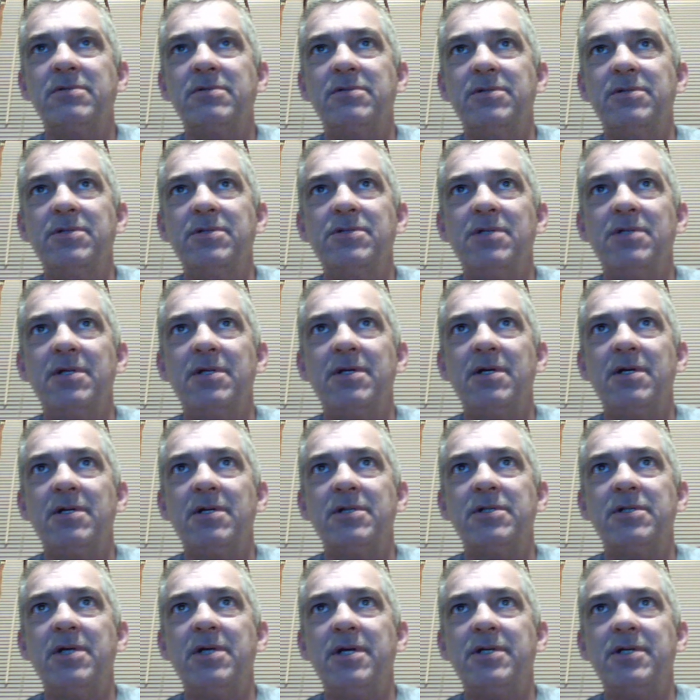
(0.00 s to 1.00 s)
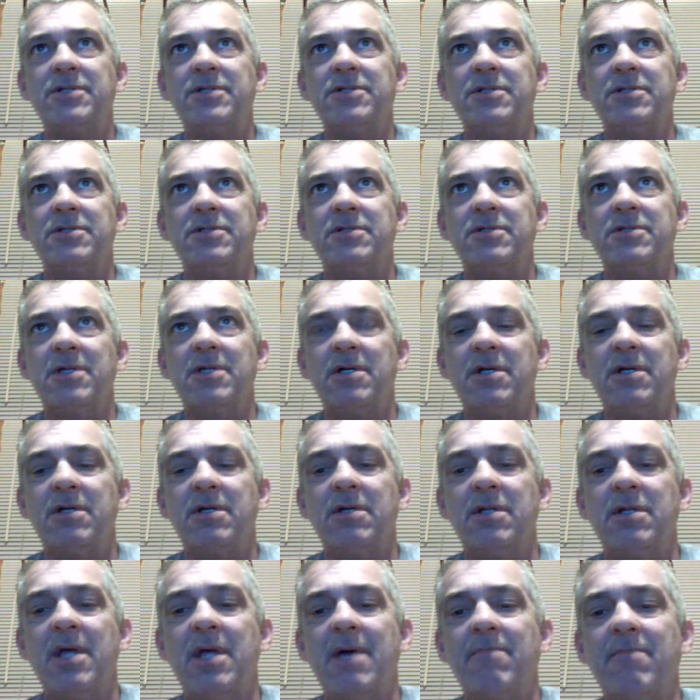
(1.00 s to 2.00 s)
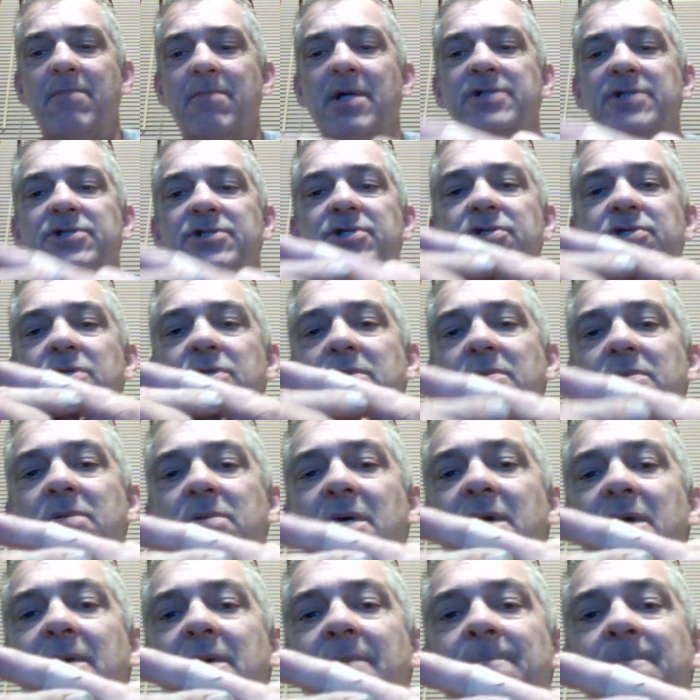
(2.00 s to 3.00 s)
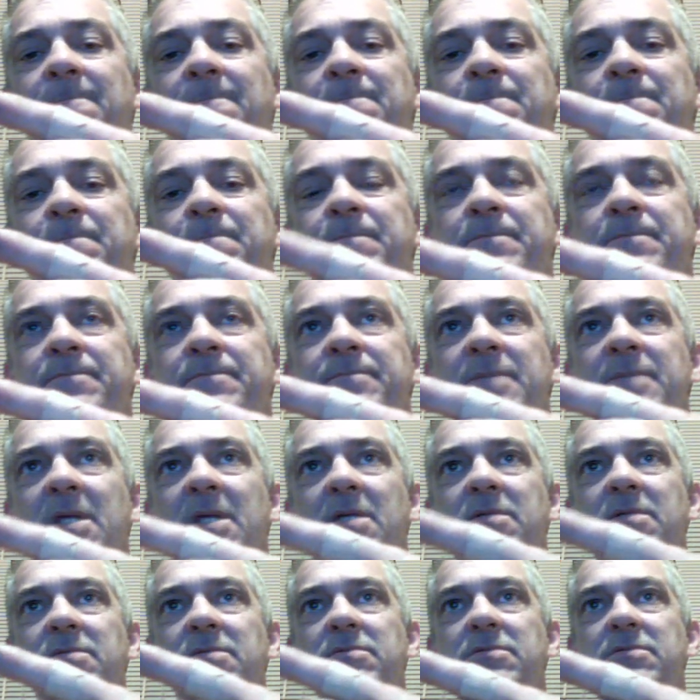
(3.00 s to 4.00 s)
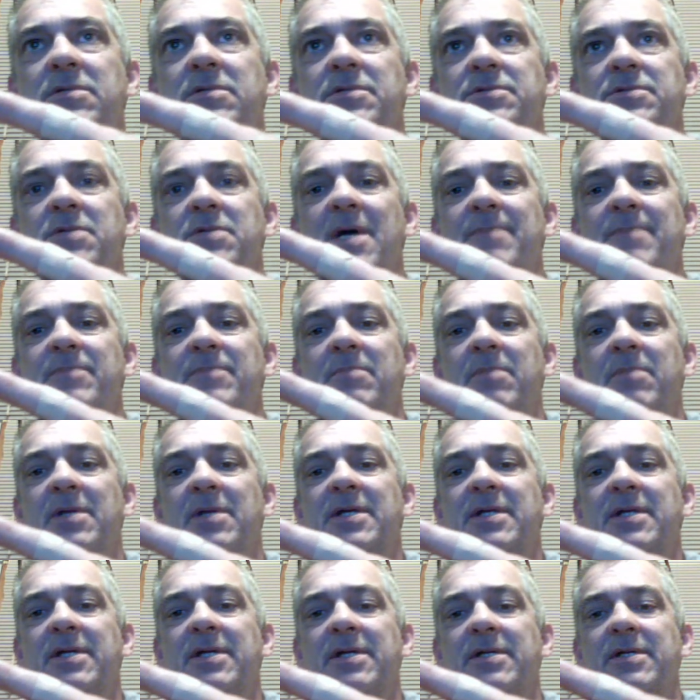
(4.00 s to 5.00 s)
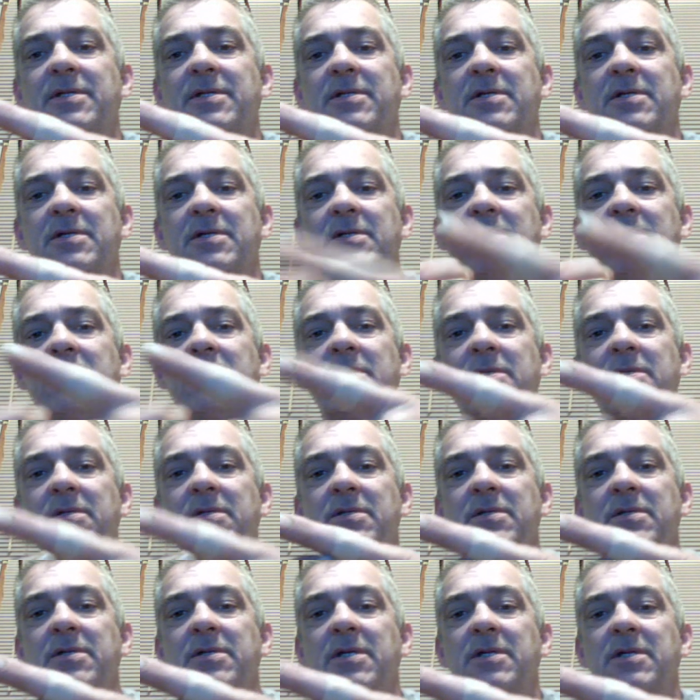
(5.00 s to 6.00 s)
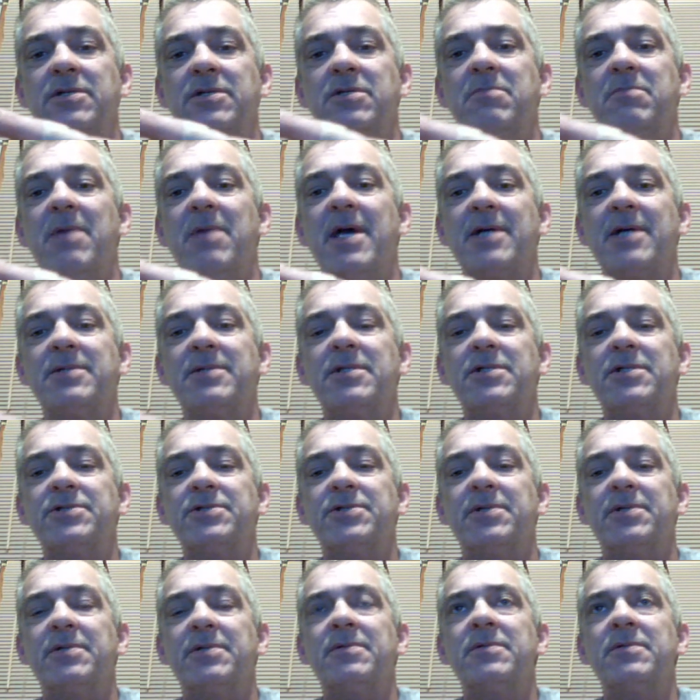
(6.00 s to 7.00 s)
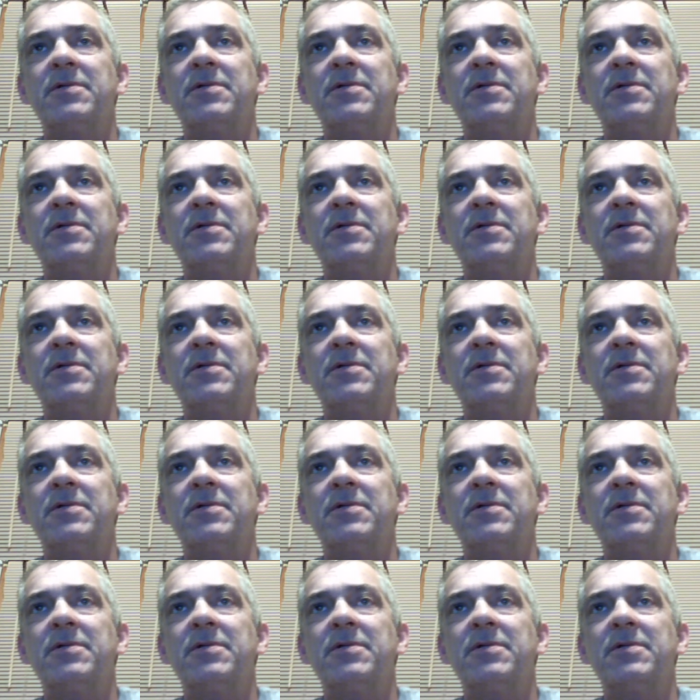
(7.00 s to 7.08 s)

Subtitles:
It's usually all it takes is that much to stop the bleeding and get you back functional.